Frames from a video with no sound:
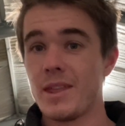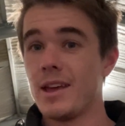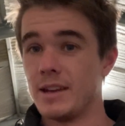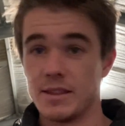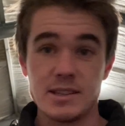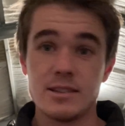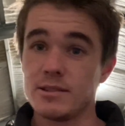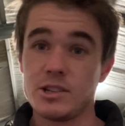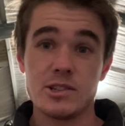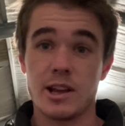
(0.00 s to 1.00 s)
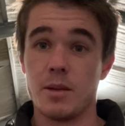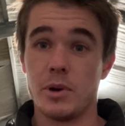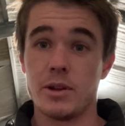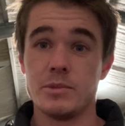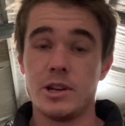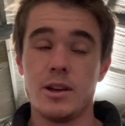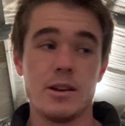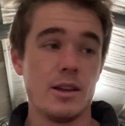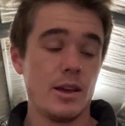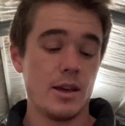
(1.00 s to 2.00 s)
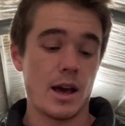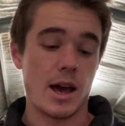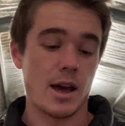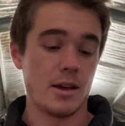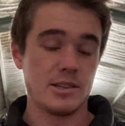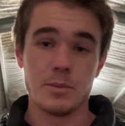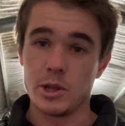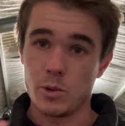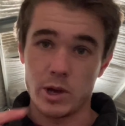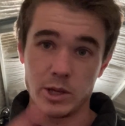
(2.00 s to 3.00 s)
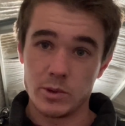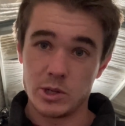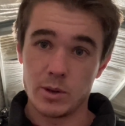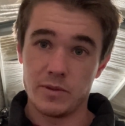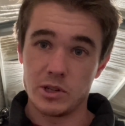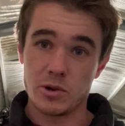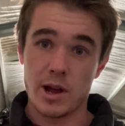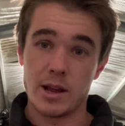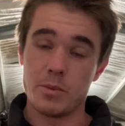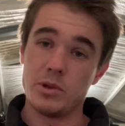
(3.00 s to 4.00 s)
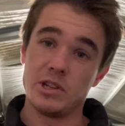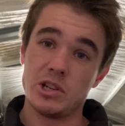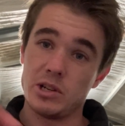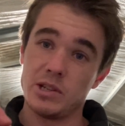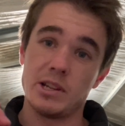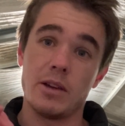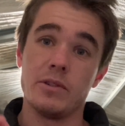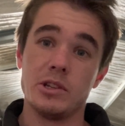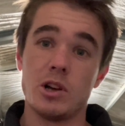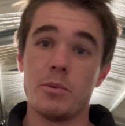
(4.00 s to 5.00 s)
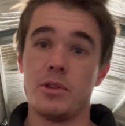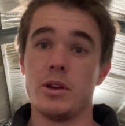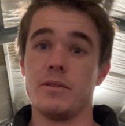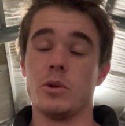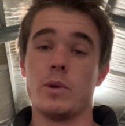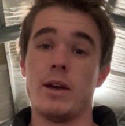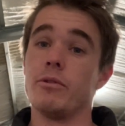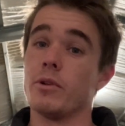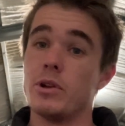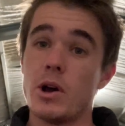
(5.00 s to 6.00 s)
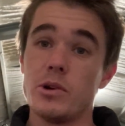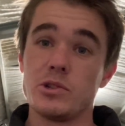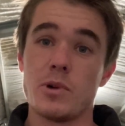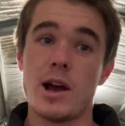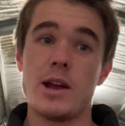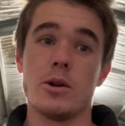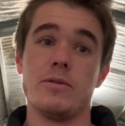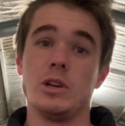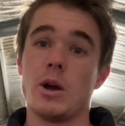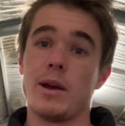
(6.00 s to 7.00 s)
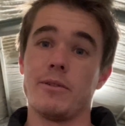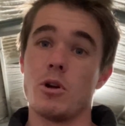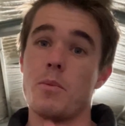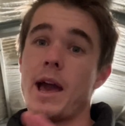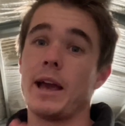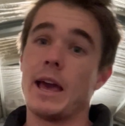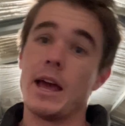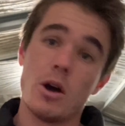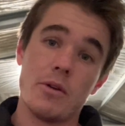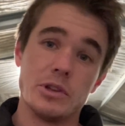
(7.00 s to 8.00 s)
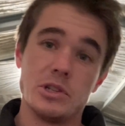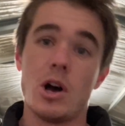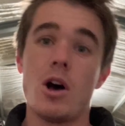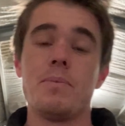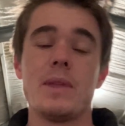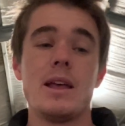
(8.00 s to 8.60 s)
Now, this is just like a bottom turn, similar to what you would do if you're trying to position yourself in the top third of the wave for a nose ride, or if you're going for a backhand off the top.